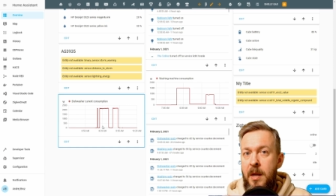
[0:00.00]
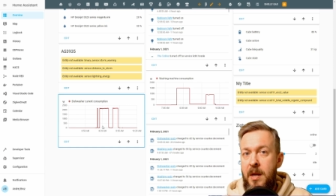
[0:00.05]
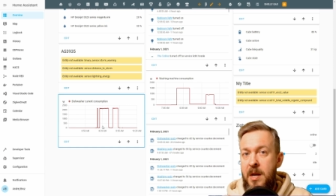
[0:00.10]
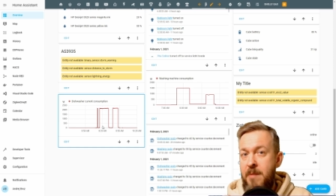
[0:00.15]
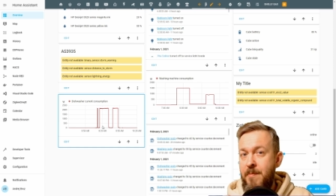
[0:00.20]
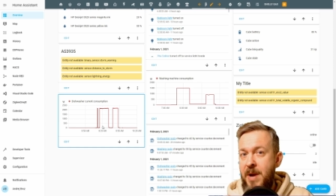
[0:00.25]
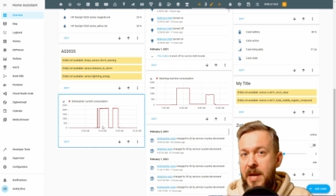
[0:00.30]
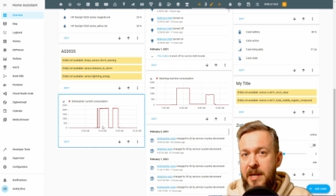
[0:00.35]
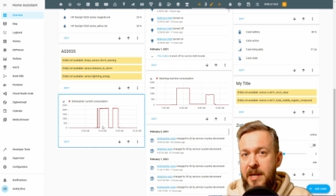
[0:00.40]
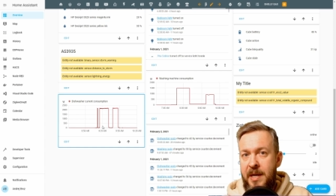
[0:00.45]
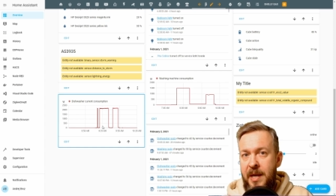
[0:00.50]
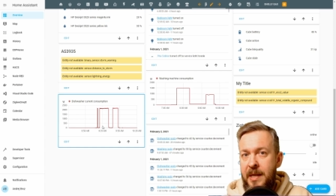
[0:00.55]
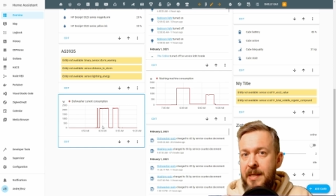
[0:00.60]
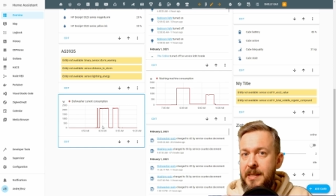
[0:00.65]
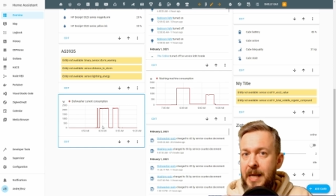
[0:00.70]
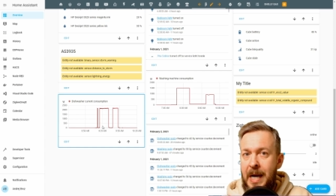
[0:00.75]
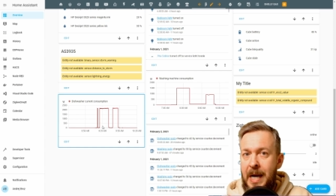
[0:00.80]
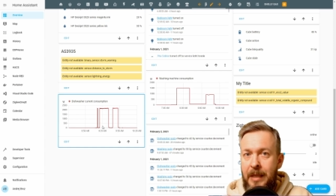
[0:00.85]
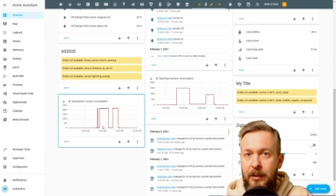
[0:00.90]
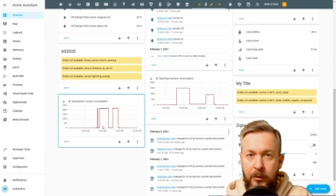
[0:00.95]
In my
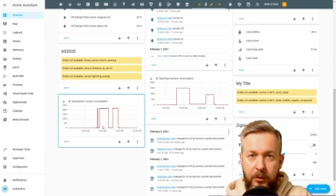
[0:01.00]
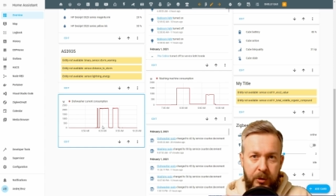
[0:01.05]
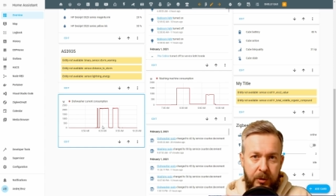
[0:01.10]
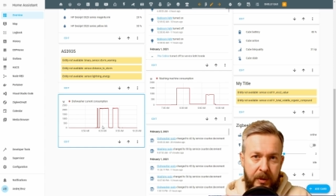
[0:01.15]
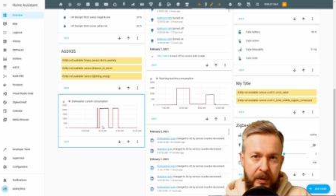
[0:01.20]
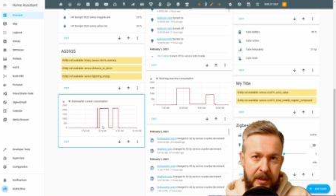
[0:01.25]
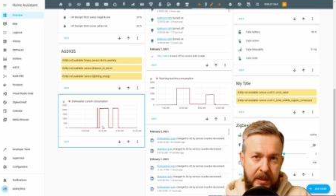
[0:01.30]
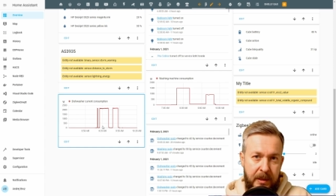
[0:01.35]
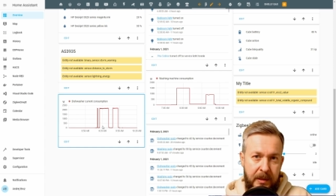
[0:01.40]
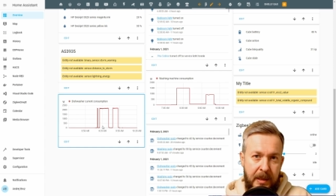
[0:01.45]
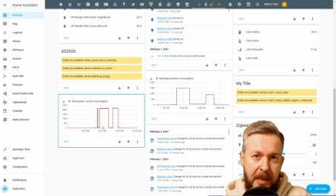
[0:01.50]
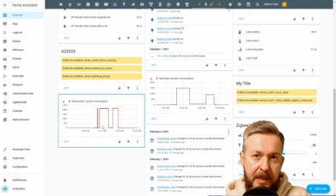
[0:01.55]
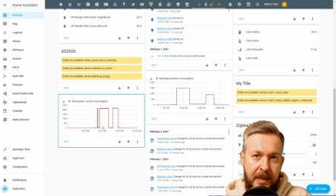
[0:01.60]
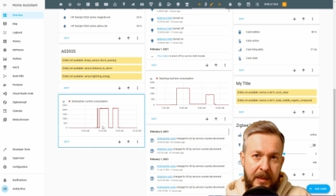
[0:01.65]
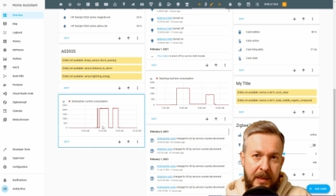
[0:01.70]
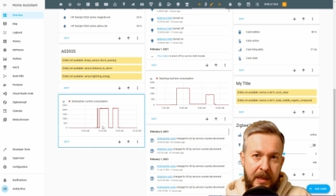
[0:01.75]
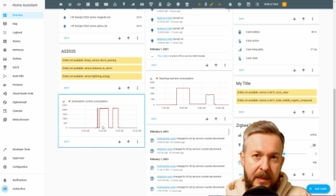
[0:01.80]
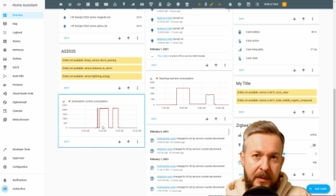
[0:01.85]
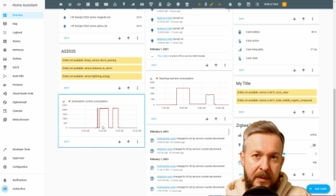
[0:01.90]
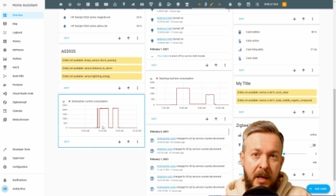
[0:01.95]
case, I don't use it
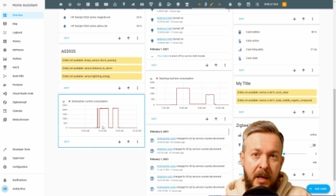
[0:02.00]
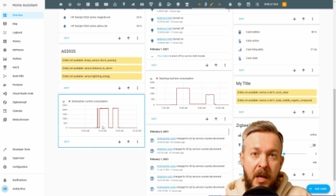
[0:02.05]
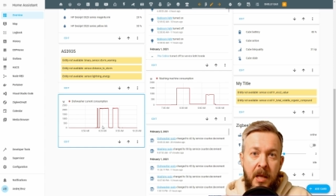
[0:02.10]
like that.